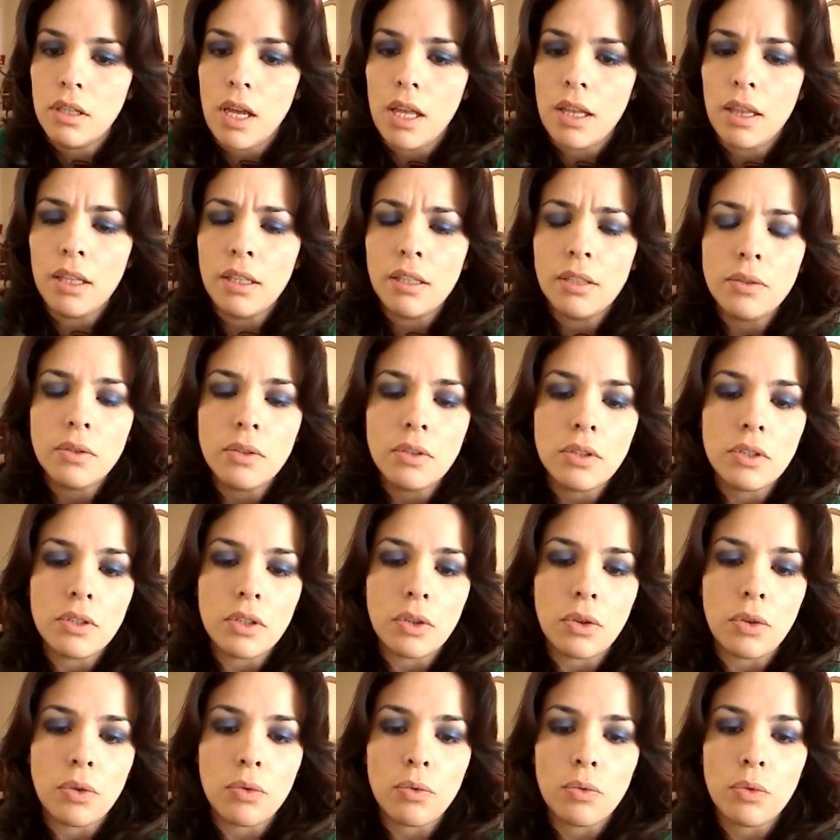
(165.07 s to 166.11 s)
I think this was
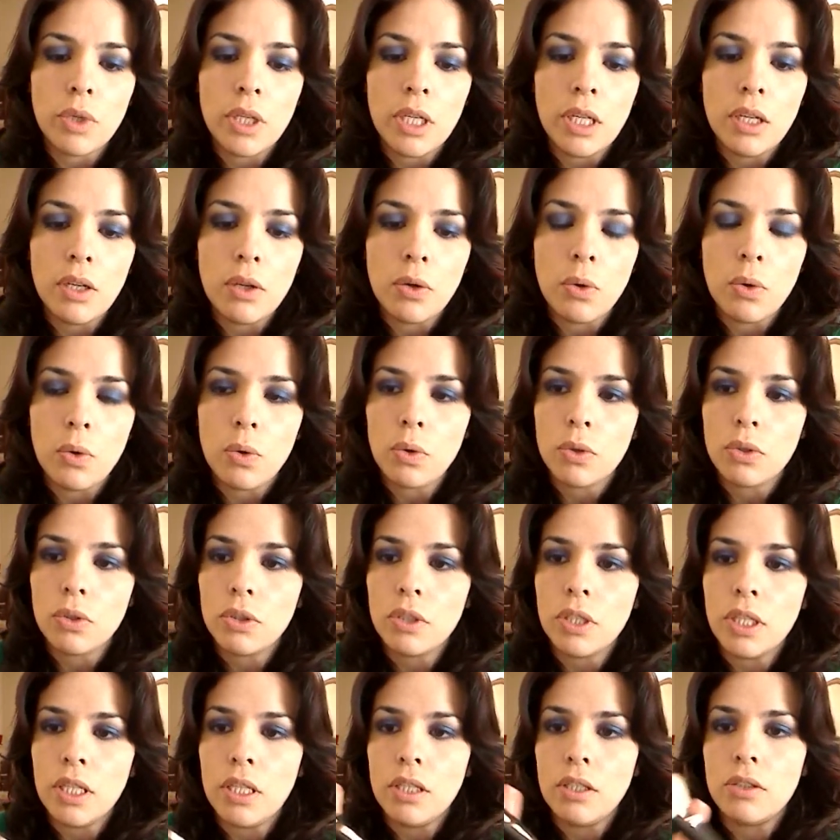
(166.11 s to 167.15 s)
the three
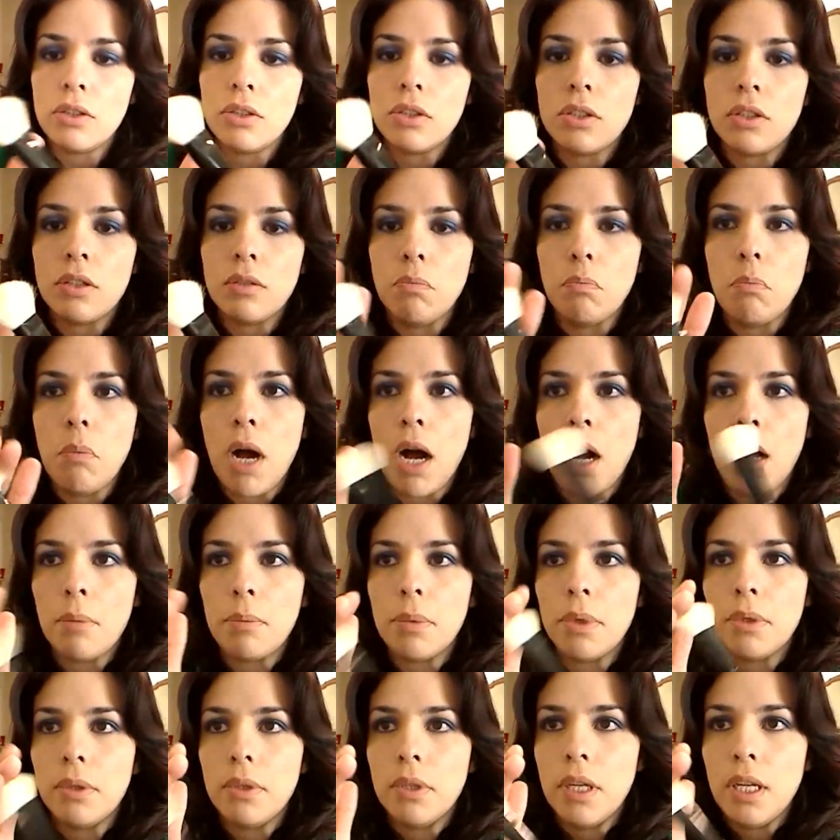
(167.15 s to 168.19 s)
quarter inch mop.
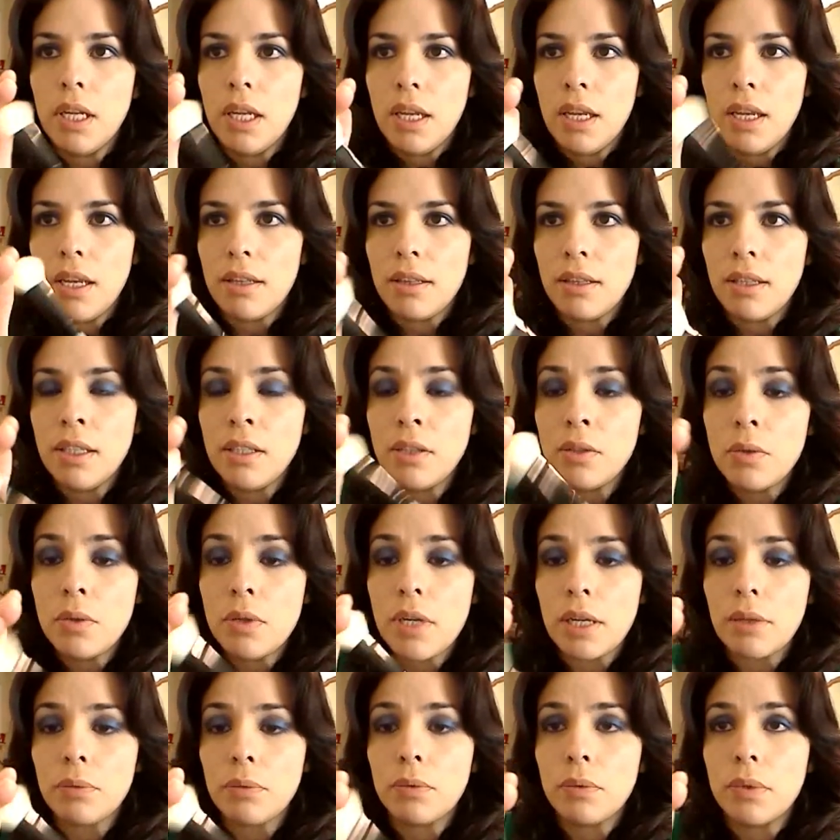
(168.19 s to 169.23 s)
And this
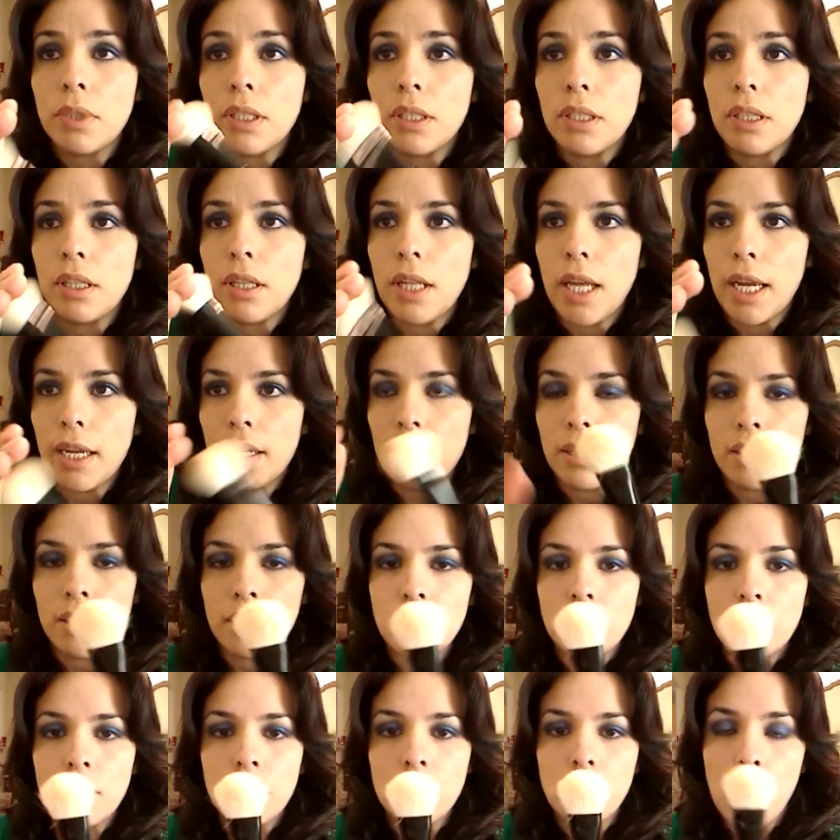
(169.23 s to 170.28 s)
one I really like.
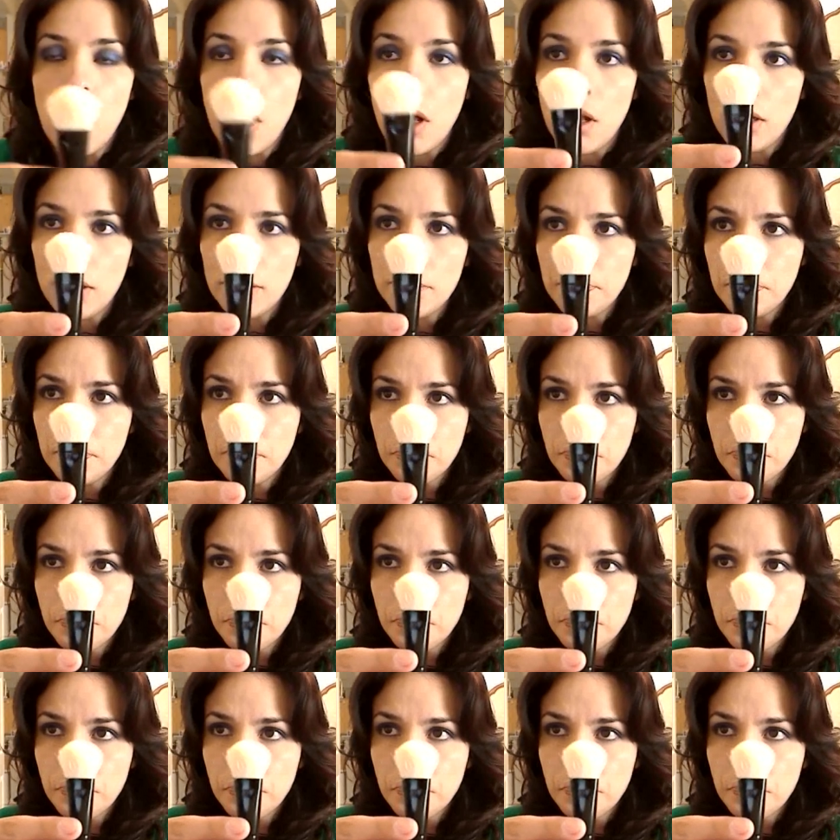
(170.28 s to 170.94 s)
It's small.